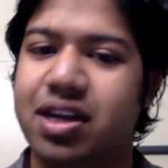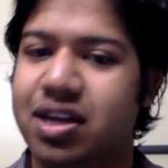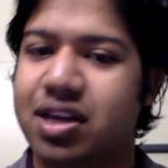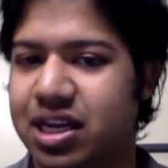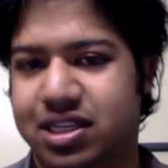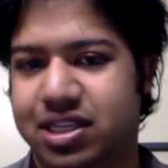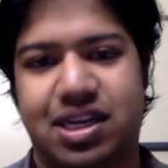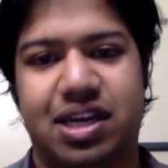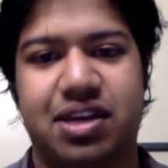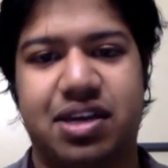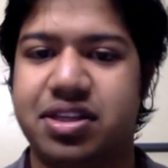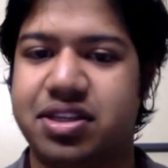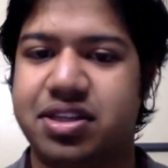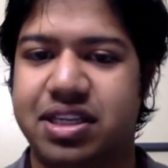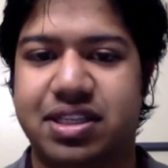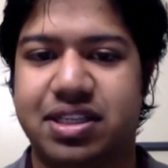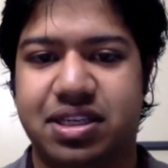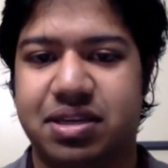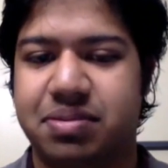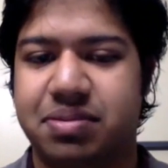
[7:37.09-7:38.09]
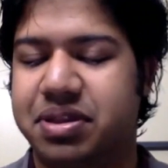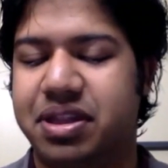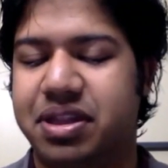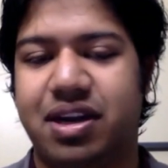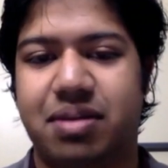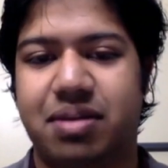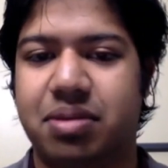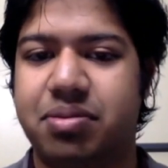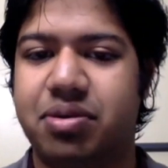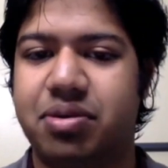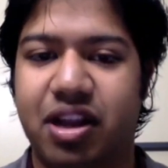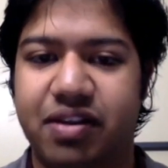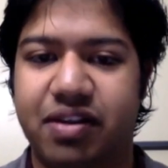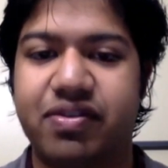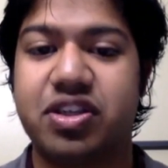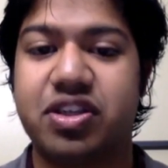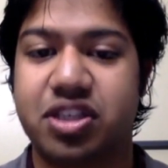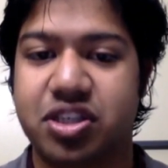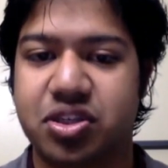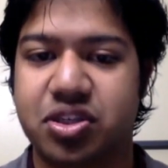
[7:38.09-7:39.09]
It's kind of it's going to be they're going to be able to
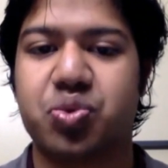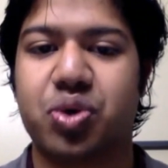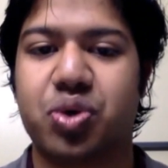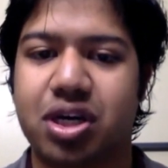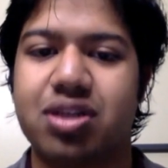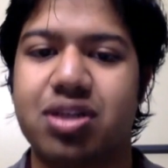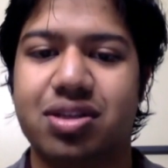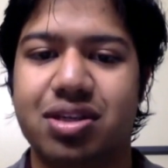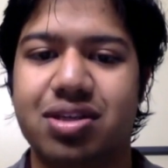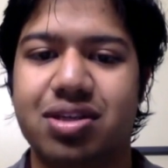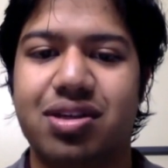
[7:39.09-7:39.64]
leverage it as well.